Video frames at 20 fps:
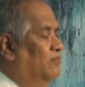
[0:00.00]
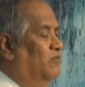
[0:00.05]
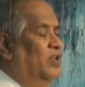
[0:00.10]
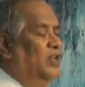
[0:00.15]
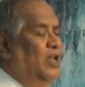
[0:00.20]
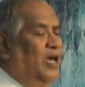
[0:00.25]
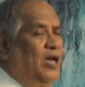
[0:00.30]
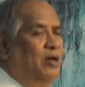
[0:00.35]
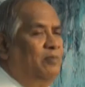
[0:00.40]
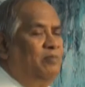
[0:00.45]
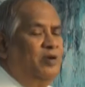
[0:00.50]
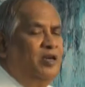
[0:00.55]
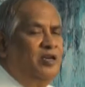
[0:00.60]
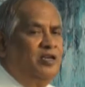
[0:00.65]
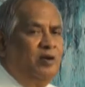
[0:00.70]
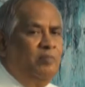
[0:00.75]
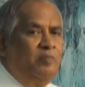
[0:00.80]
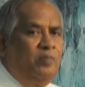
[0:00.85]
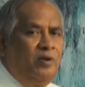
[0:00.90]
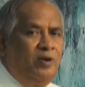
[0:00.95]
when I am
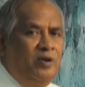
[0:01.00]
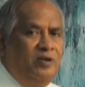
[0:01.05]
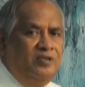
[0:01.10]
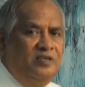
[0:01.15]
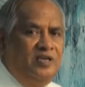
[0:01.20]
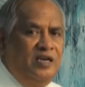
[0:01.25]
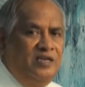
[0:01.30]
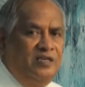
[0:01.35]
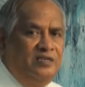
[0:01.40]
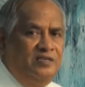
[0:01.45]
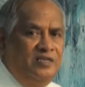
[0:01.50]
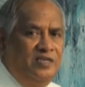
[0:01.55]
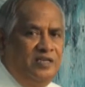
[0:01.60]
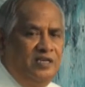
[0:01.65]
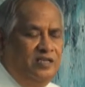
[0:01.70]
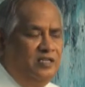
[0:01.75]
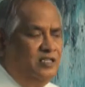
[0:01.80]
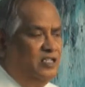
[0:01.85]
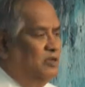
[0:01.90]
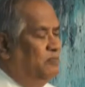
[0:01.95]
not
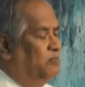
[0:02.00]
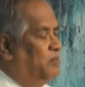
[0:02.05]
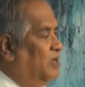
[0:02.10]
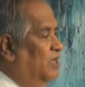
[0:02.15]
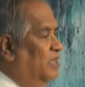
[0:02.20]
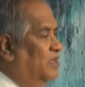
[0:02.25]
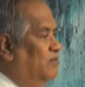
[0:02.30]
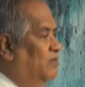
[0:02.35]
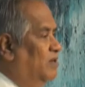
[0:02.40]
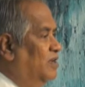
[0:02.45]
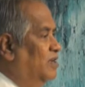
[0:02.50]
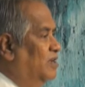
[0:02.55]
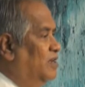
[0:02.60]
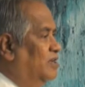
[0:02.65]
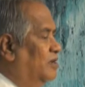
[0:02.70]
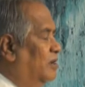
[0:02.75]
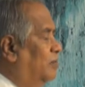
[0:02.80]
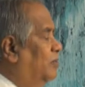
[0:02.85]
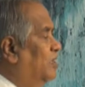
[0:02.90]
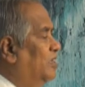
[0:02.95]
apologizing, that prayer will
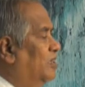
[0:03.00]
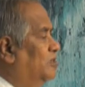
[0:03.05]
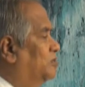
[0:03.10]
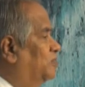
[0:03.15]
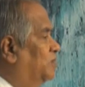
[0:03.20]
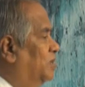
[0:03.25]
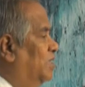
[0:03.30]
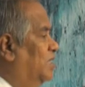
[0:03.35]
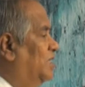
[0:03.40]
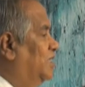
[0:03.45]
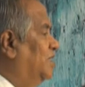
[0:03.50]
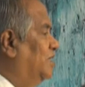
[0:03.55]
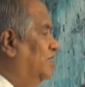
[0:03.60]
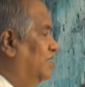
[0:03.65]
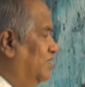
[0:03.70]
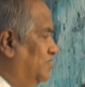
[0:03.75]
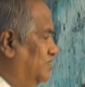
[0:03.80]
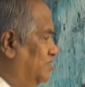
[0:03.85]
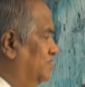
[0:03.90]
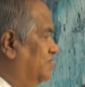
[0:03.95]
not, I mean, it's
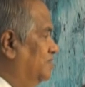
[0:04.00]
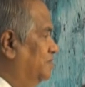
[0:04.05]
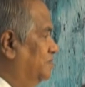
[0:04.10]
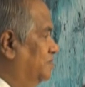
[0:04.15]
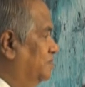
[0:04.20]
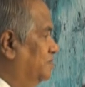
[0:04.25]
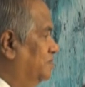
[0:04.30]
meaningless.